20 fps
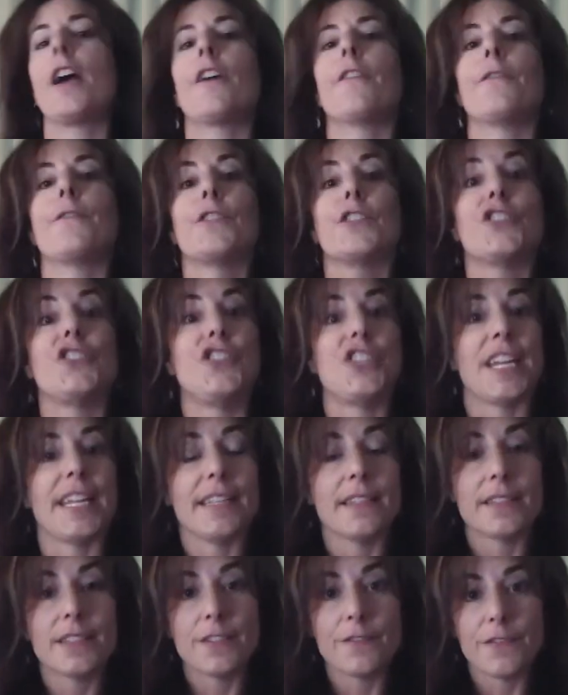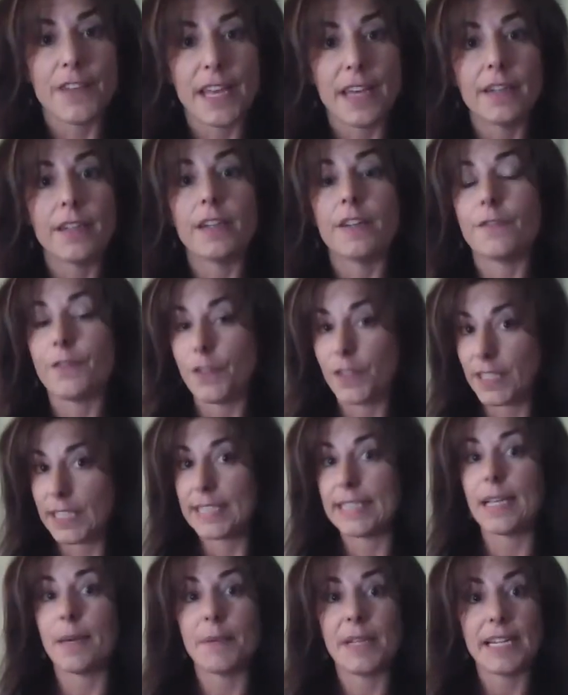For Jane's event and for the
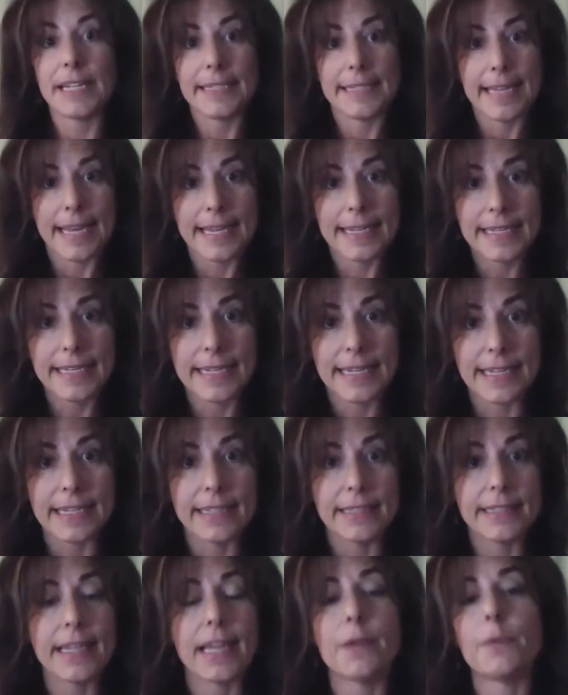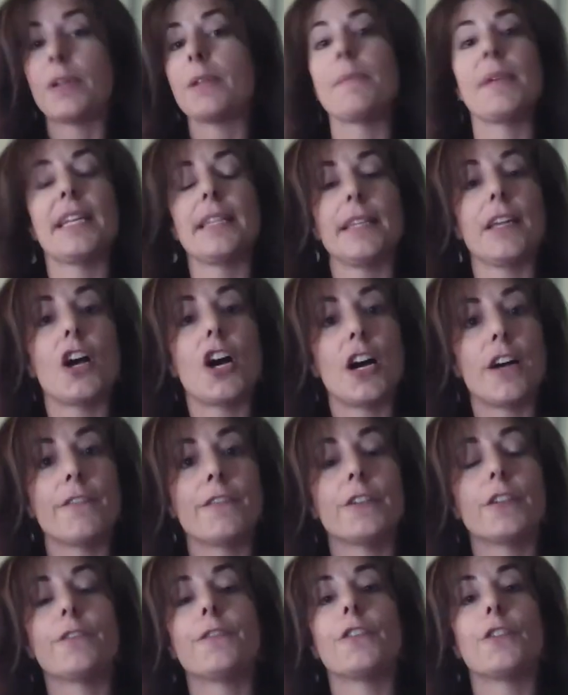summit attendees, I want to make the
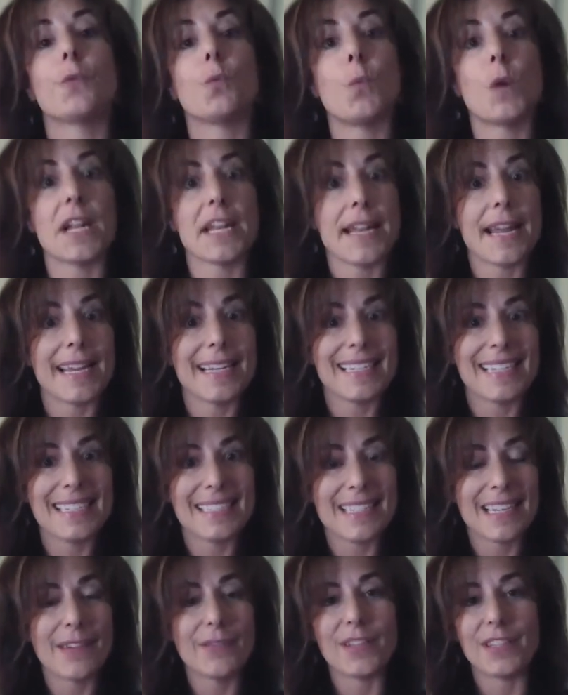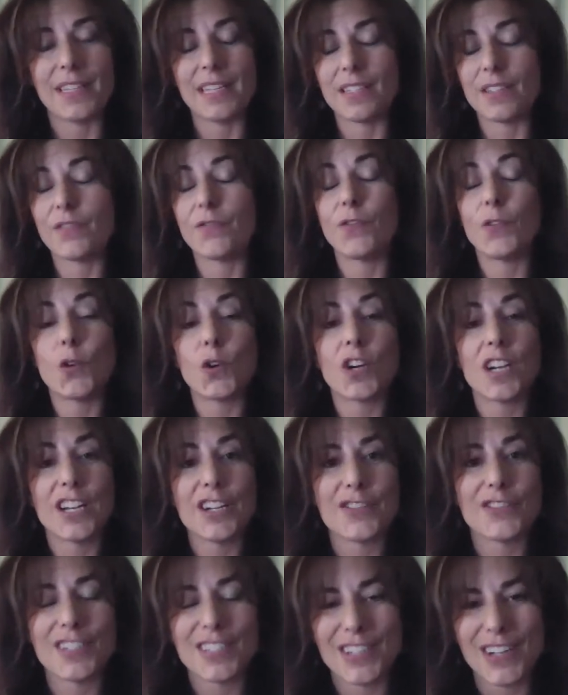offer for $197. That's
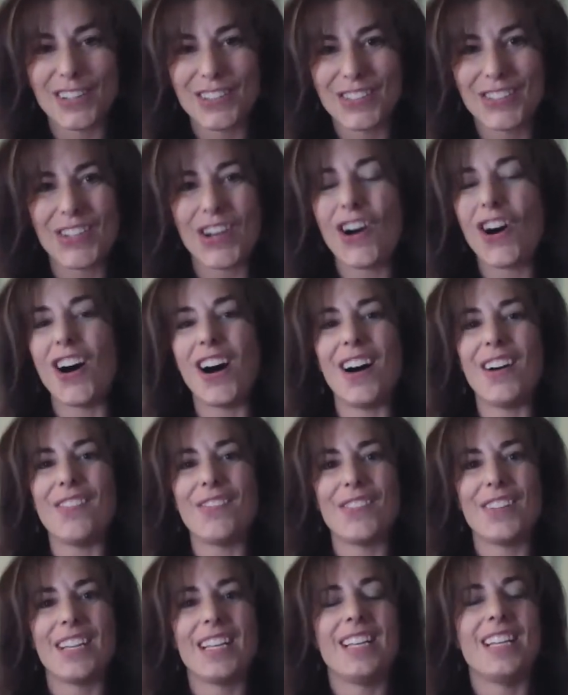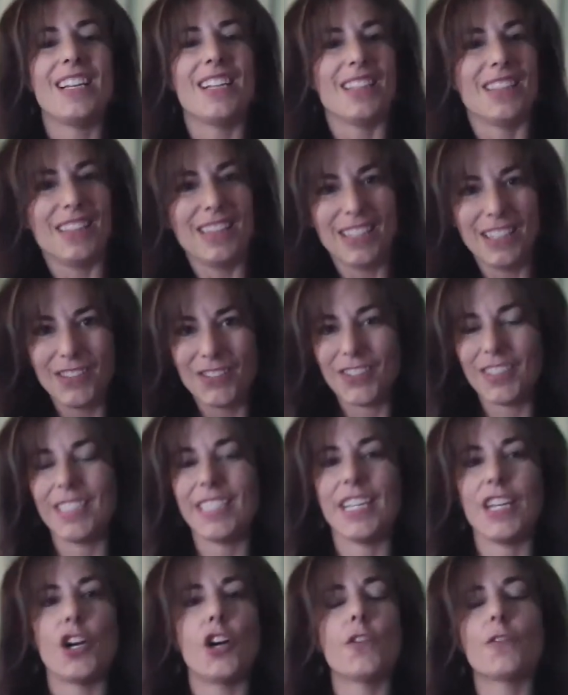$400 off,
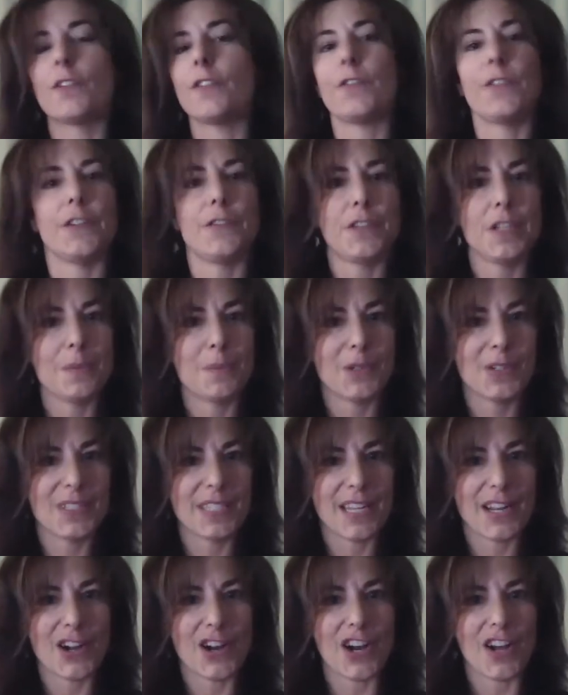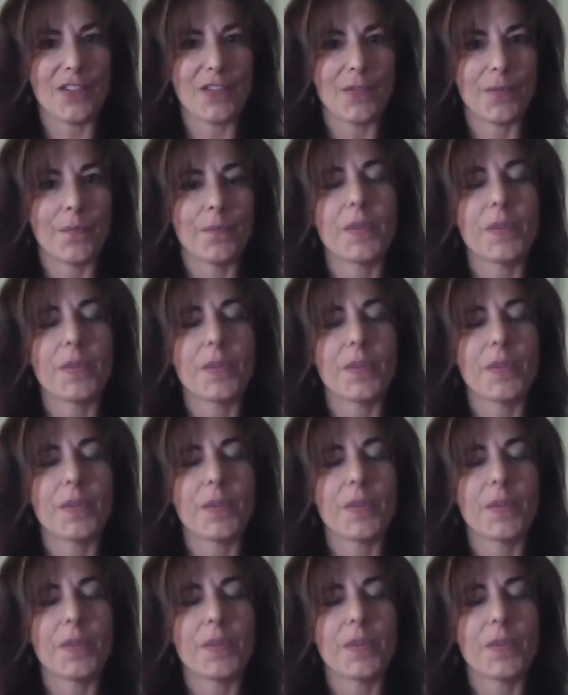literally over 50% off.